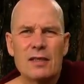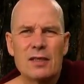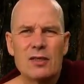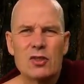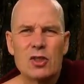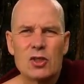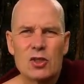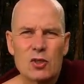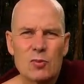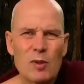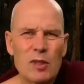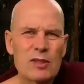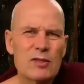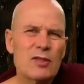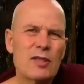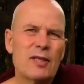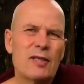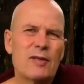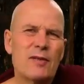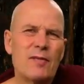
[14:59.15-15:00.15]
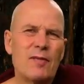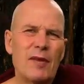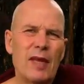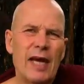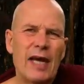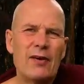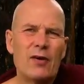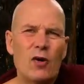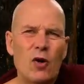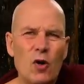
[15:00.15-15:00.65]
the detrimental
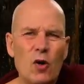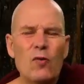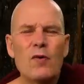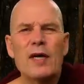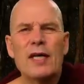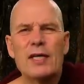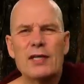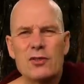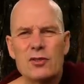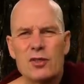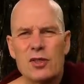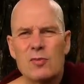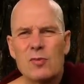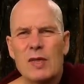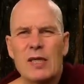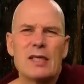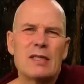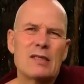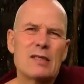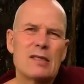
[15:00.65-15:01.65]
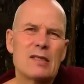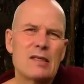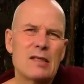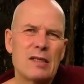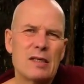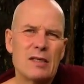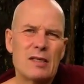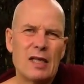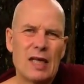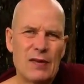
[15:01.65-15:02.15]
and overestimate
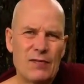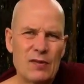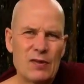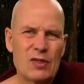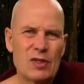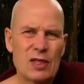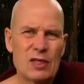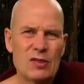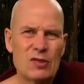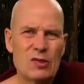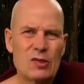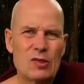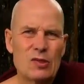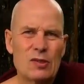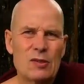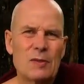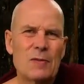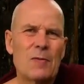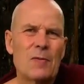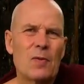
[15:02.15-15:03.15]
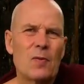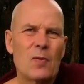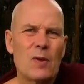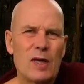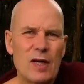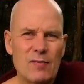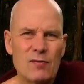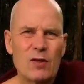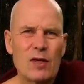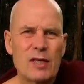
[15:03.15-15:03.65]
the advantages
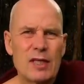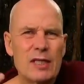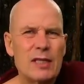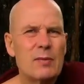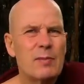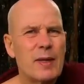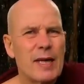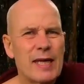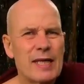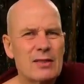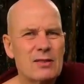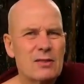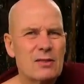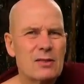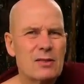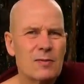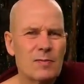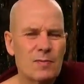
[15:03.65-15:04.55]
one have done in the past.